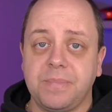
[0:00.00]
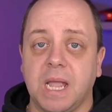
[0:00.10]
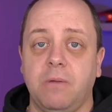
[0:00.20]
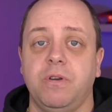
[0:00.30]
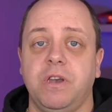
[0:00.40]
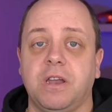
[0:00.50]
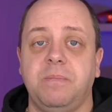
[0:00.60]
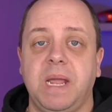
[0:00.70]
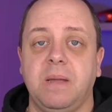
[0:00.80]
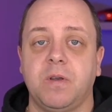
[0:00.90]
I would not
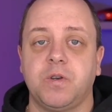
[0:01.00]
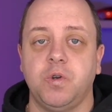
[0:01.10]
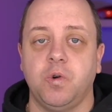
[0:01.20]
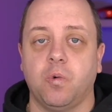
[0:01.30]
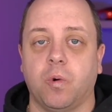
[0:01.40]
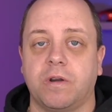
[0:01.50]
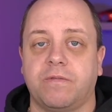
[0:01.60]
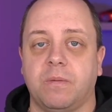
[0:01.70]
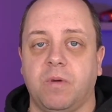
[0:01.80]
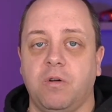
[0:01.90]
be able to work
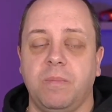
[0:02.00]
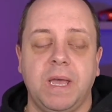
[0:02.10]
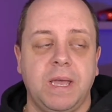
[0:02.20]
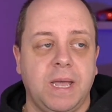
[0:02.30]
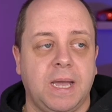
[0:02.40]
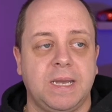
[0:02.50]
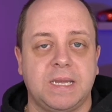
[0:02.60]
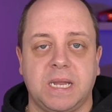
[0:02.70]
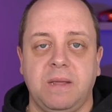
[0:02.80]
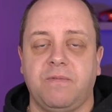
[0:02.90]
from home. And the
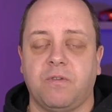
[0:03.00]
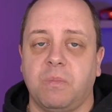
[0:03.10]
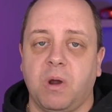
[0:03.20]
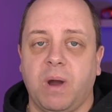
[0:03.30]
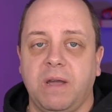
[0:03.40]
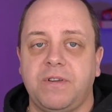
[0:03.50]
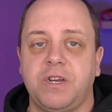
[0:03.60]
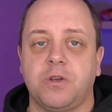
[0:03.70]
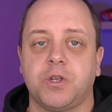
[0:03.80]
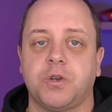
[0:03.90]
same for my wife. She
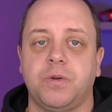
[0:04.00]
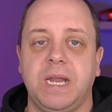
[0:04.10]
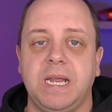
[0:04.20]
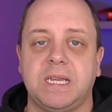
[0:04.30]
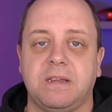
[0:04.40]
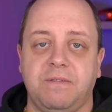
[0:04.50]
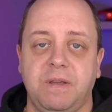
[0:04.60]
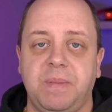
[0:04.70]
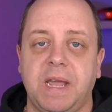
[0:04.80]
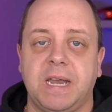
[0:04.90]
also needs
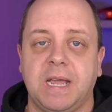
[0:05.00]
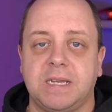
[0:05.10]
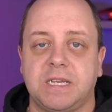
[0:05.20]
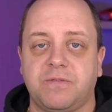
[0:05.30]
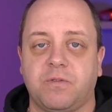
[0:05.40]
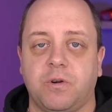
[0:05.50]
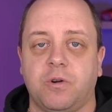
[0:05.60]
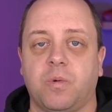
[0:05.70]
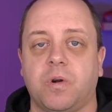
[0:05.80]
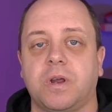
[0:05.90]
VPN access for
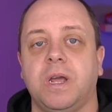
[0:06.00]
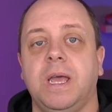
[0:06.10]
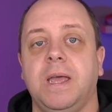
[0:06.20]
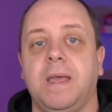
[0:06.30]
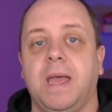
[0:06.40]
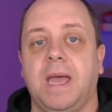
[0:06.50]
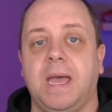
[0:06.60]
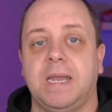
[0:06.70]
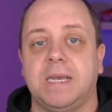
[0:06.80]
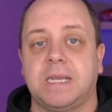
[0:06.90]
her work.
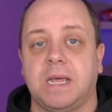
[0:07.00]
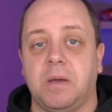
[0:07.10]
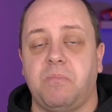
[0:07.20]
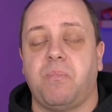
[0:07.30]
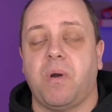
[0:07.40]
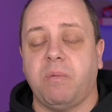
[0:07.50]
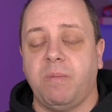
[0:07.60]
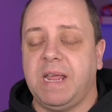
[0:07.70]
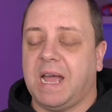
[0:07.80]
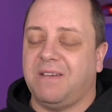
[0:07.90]
And uh,
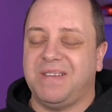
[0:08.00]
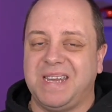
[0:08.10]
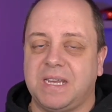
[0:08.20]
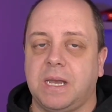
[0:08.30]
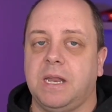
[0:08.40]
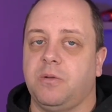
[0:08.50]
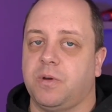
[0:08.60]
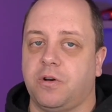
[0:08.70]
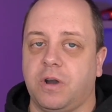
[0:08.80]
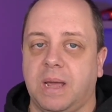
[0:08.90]
probably, I haven't tested it with
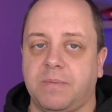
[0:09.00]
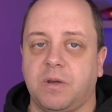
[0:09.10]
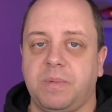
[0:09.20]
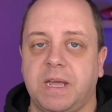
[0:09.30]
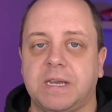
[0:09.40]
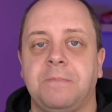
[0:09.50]
her laptop yet,